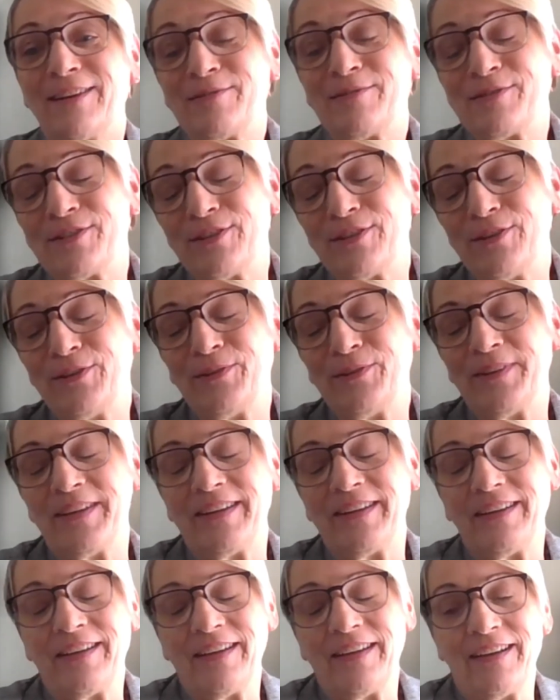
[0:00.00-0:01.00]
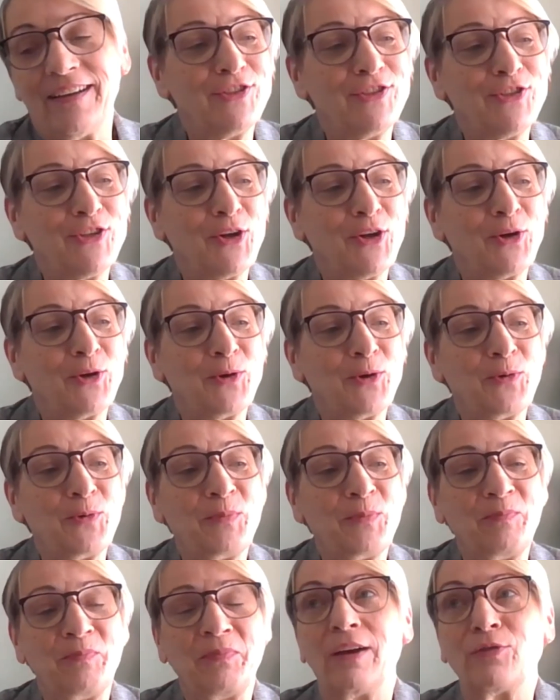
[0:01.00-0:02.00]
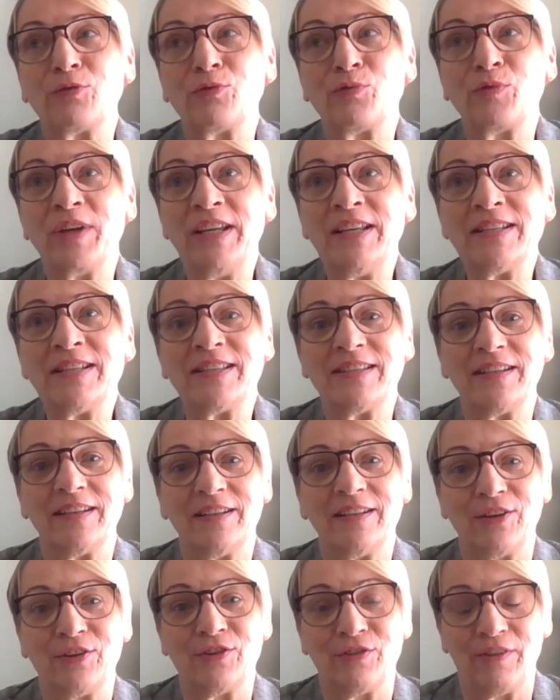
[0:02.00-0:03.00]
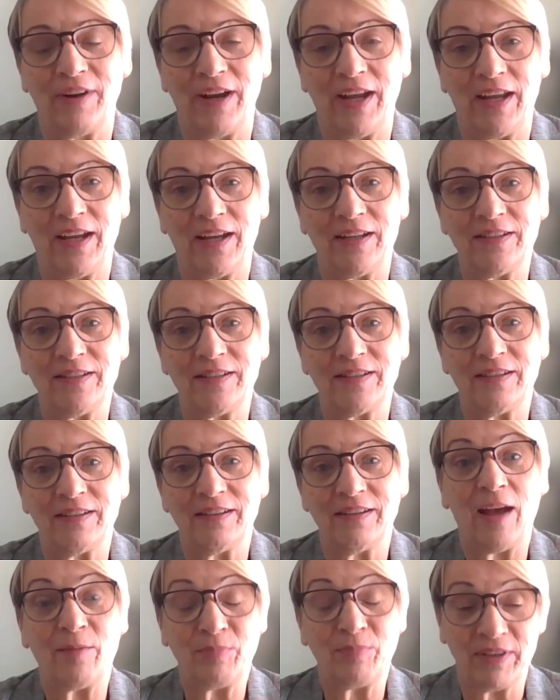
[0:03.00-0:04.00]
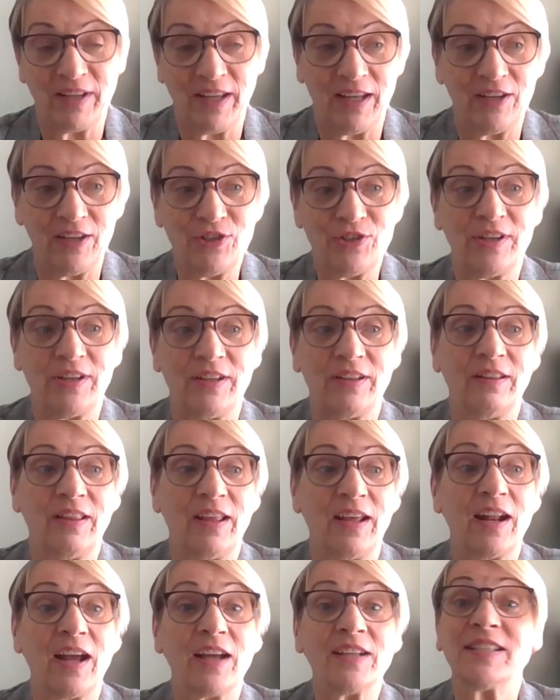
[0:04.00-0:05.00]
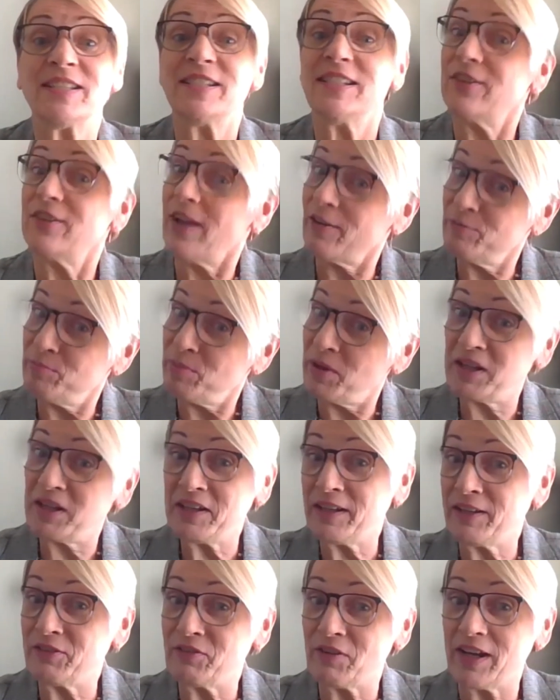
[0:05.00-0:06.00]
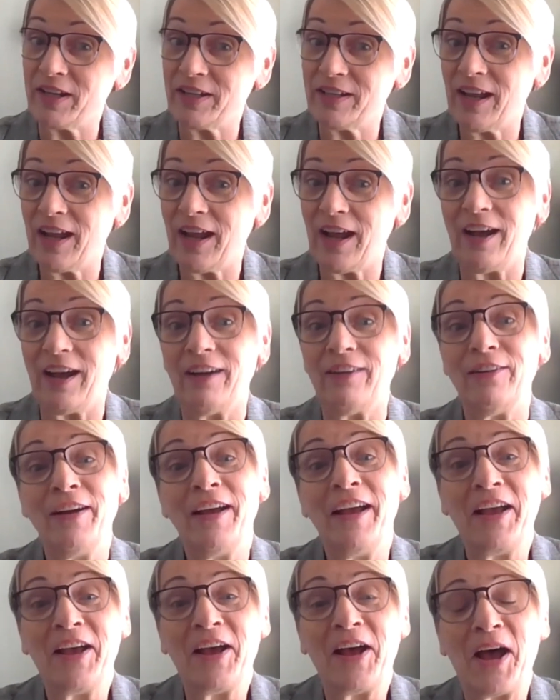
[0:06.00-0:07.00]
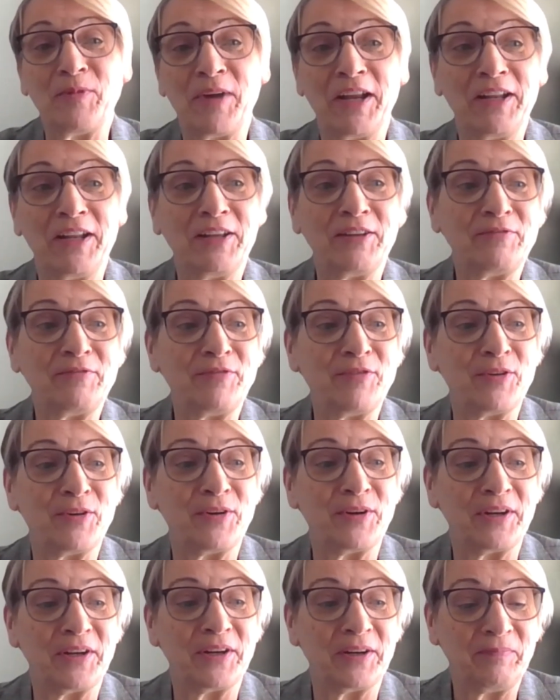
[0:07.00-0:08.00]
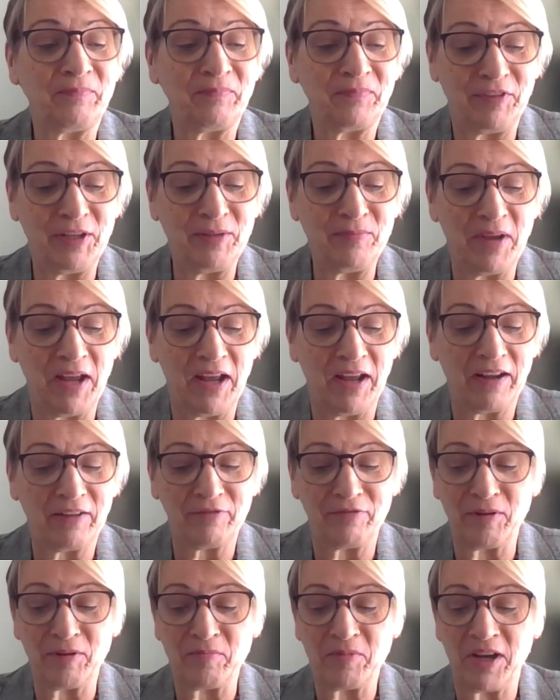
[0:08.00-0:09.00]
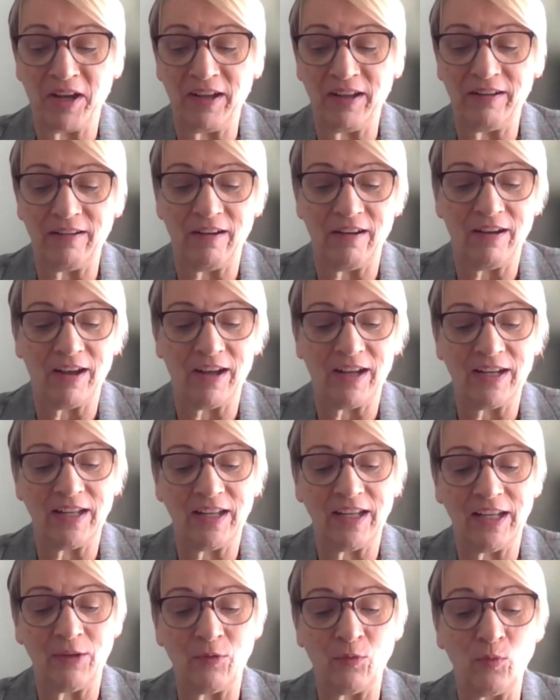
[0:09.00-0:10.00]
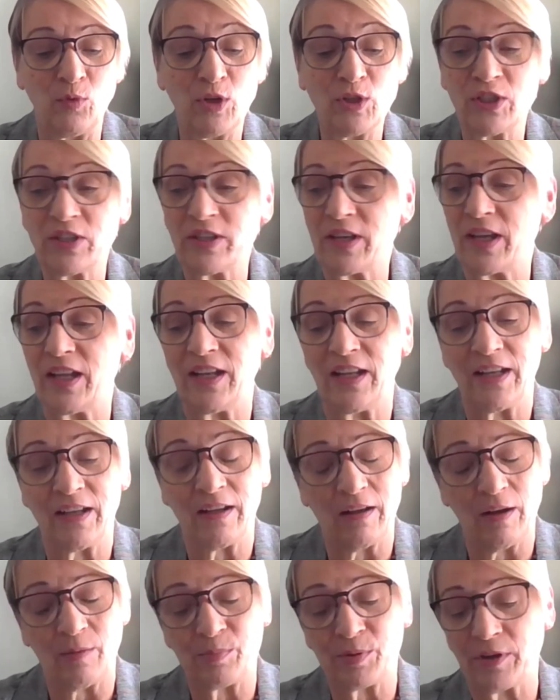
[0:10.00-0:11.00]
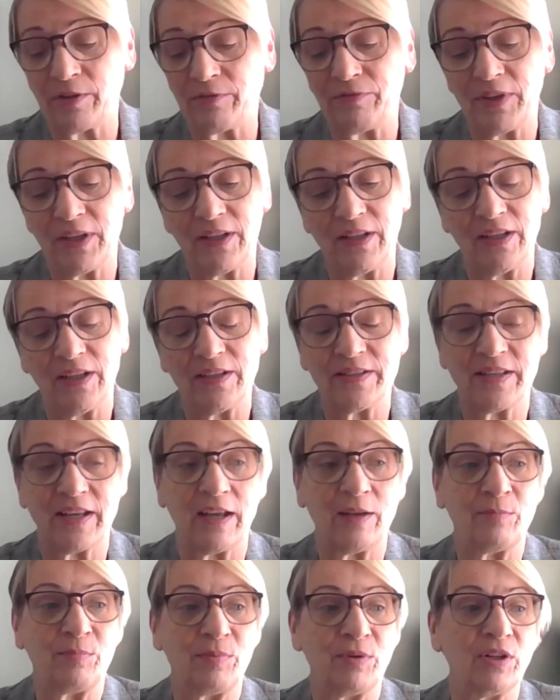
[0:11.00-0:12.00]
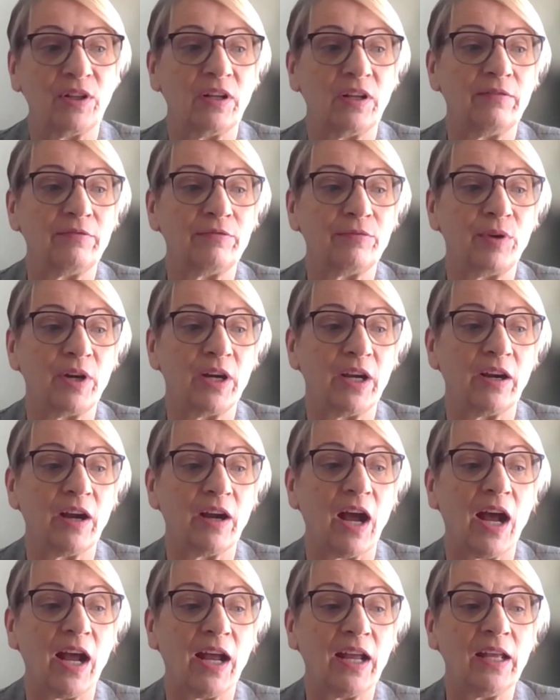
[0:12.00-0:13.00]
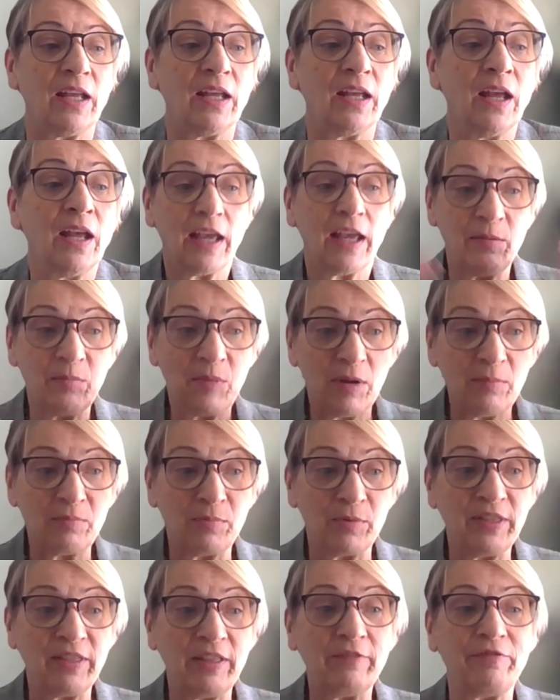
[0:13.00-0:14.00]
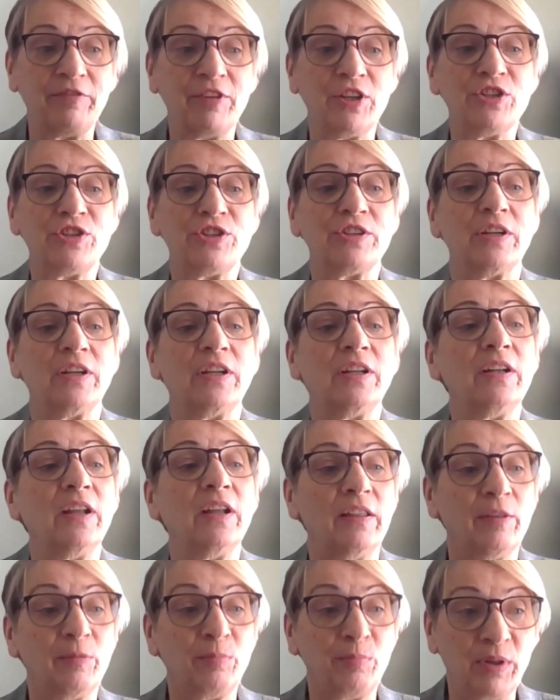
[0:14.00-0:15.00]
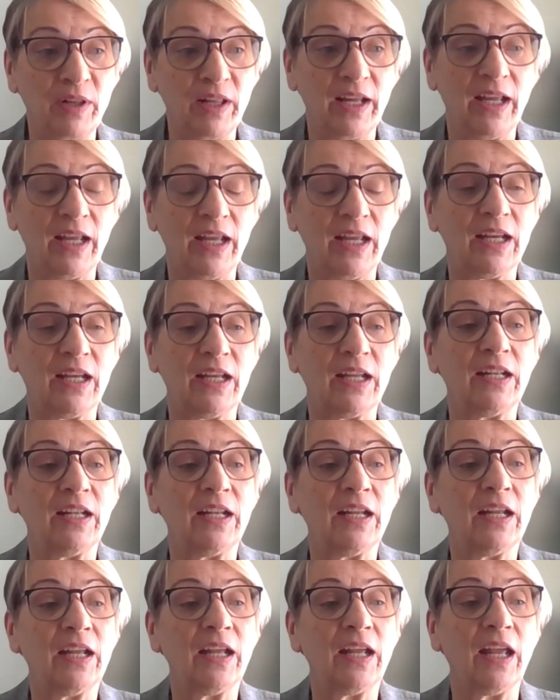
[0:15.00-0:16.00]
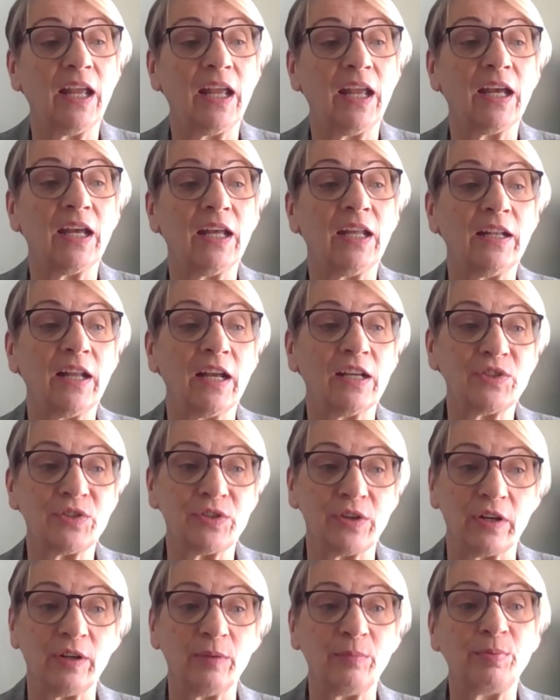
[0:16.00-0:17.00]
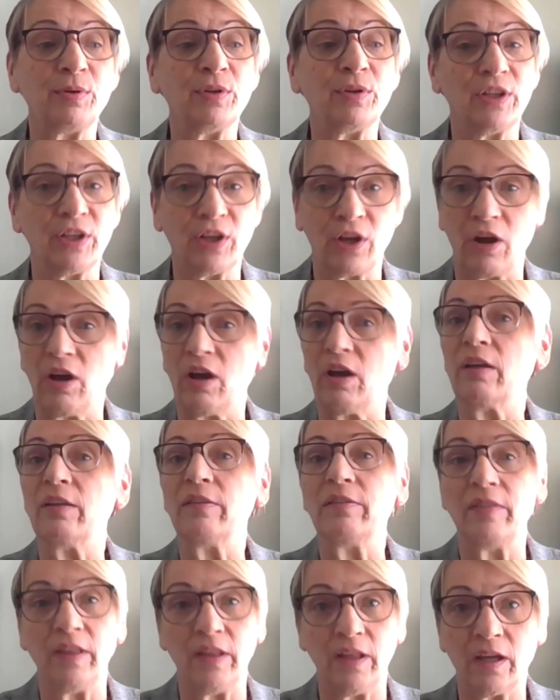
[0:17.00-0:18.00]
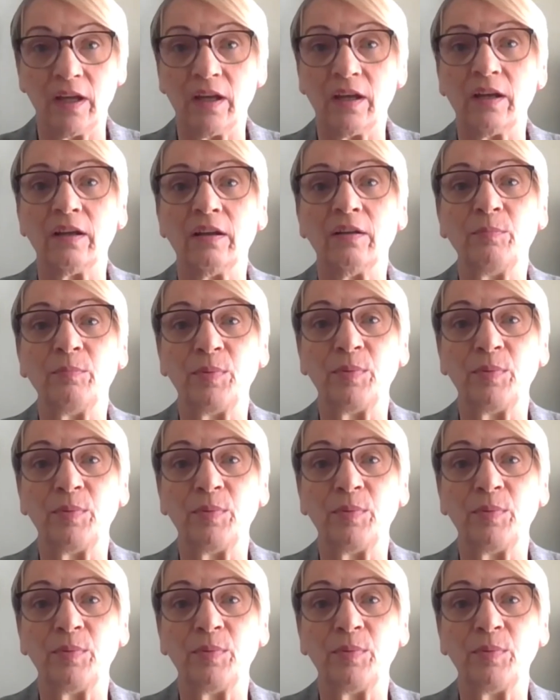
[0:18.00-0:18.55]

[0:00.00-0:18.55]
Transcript: absolutely. So, a recent grant application that I still have pending right now, waiting for feedback from HUD on, was a perfect example of where I came up with the vision and the plan. And I started pulling all the